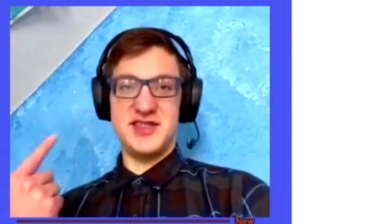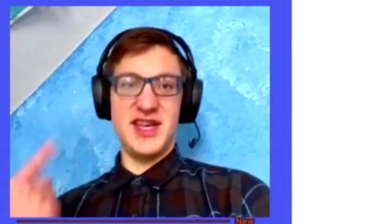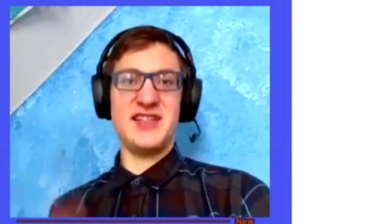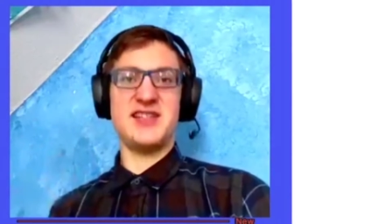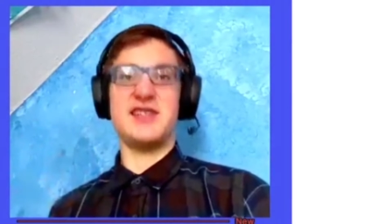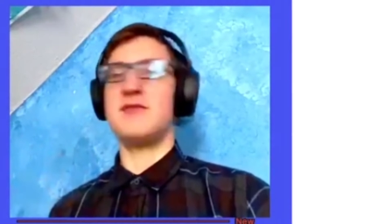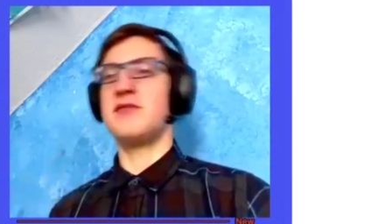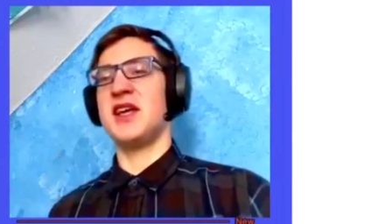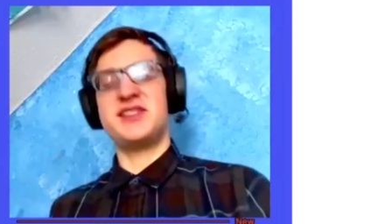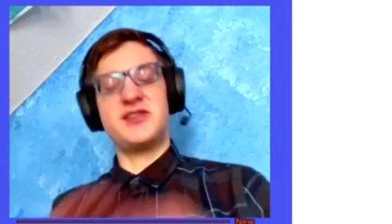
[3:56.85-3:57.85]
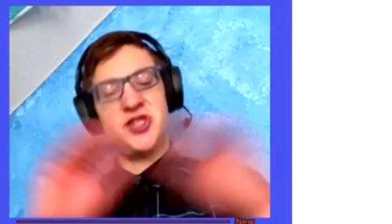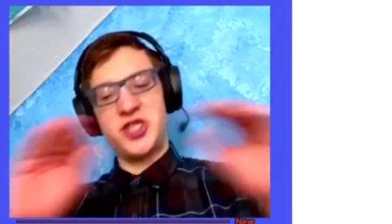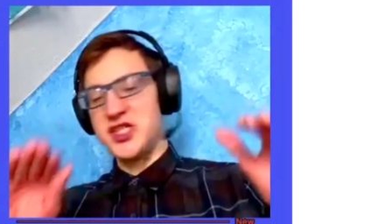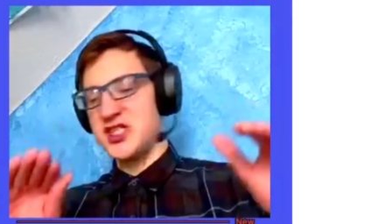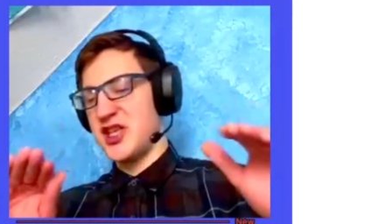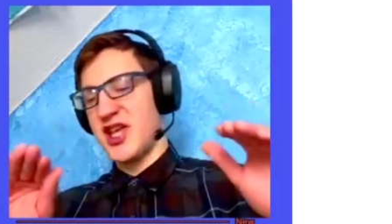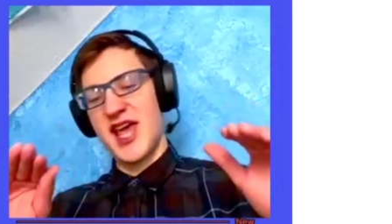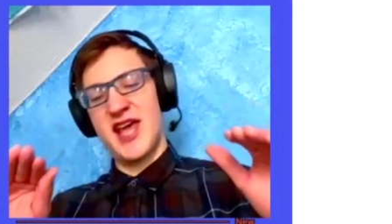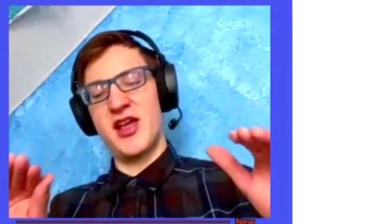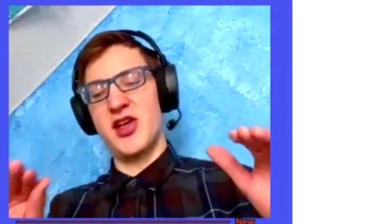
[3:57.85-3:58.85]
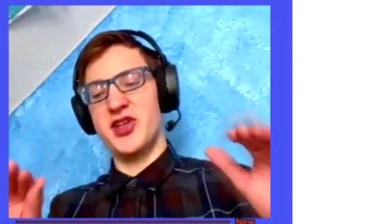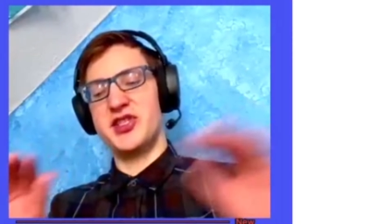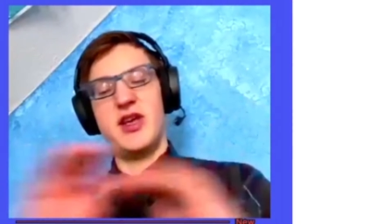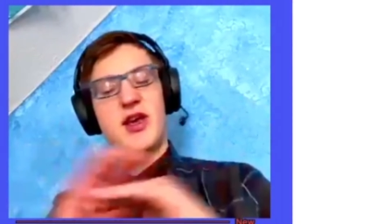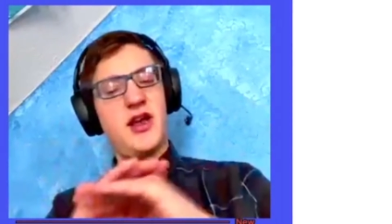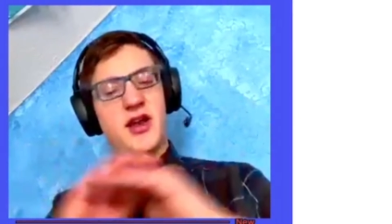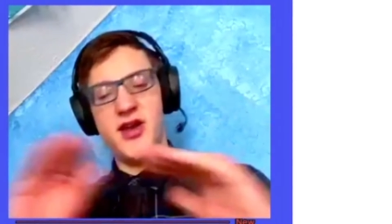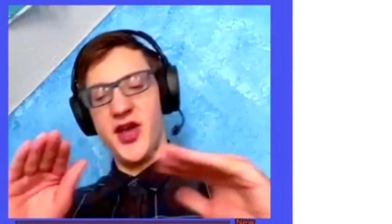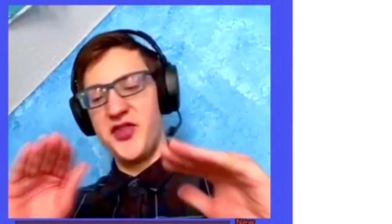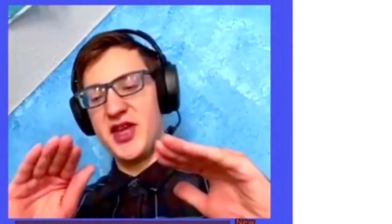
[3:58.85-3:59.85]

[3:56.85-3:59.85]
that's it. That's just the Kangas. Nothing